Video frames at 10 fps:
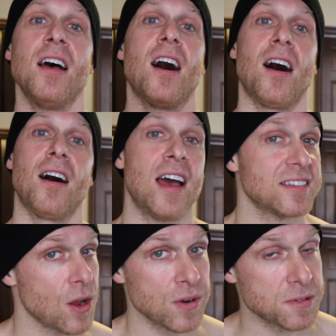uh,
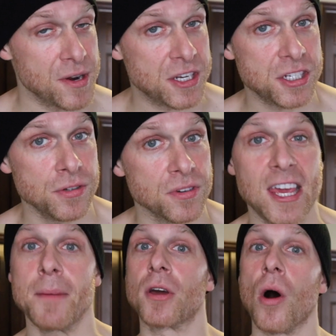as I always preach too,
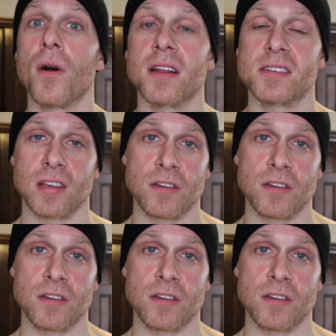keep going until